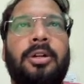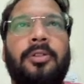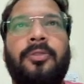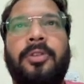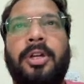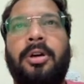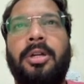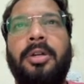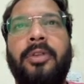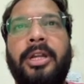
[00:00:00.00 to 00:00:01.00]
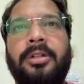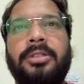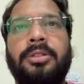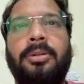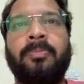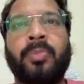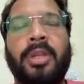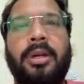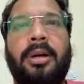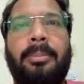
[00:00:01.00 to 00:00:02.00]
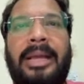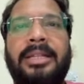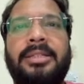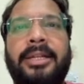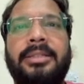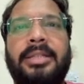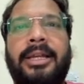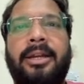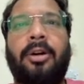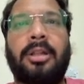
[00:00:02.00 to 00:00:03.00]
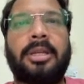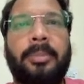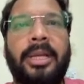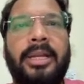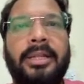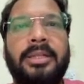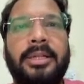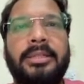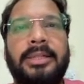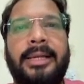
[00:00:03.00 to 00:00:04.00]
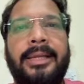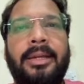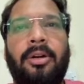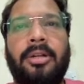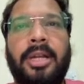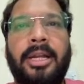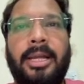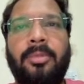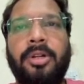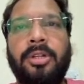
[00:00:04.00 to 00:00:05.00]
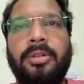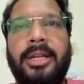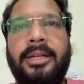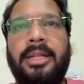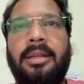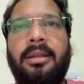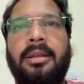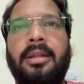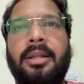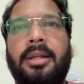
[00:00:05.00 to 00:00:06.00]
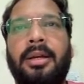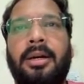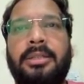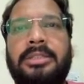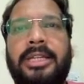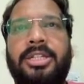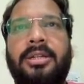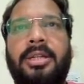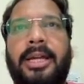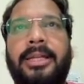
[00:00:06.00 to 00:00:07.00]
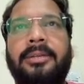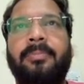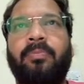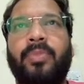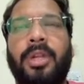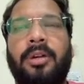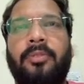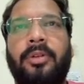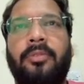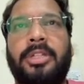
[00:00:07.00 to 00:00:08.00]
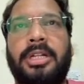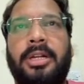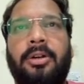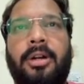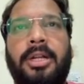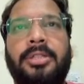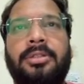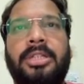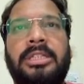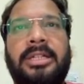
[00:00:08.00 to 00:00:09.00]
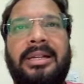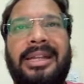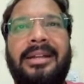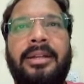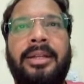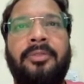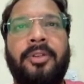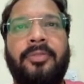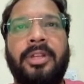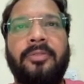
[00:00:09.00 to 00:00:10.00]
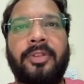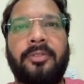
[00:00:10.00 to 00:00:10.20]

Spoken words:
of recorded videos. So many things like all the beginning things I already demoed you like till session 9 which are recorded. So these are 10 15